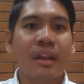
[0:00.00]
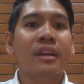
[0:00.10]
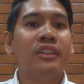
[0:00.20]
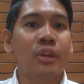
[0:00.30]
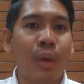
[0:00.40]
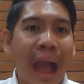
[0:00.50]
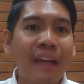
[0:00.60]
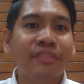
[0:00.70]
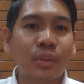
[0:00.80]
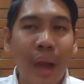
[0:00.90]
You
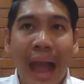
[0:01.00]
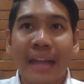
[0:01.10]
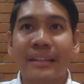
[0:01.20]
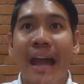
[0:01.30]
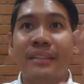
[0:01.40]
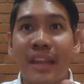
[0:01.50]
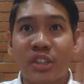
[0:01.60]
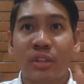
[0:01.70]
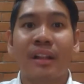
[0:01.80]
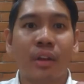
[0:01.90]
have to add
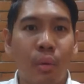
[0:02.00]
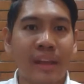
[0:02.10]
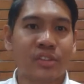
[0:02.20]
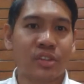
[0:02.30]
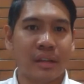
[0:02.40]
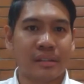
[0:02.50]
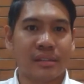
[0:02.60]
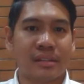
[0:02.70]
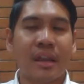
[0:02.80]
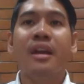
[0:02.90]
additional
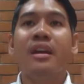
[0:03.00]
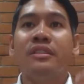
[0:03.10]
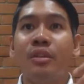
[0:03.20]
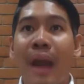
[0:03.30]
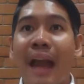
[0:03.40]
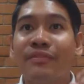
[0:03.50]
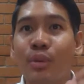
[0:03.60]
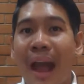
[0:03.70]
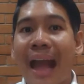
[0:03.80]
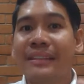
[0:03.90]
questions. You have to
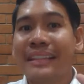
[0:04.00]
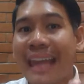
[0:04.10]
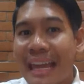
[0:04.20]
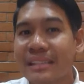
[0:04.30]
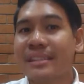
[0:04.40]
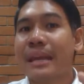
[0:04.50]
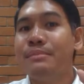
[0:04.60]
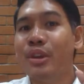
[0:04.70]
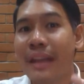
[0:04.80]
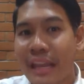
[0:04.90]
add case
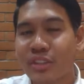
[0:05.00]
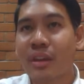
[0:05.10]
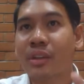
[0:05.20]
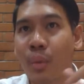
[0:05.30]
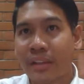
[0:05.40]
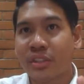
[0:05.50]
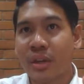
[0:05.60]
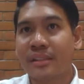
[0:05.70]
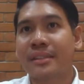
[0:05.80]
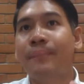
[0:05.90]
simulation
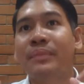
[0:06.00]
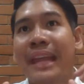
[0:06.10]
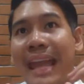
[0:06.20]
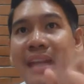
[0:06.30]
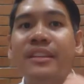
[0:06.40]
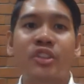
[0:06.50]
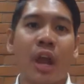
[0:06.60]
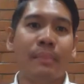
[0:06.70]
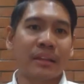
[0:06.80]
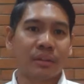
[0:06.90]
questions in the
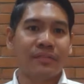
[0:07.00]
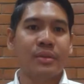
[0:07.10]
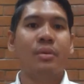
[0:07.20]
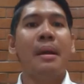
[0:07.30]
job interview.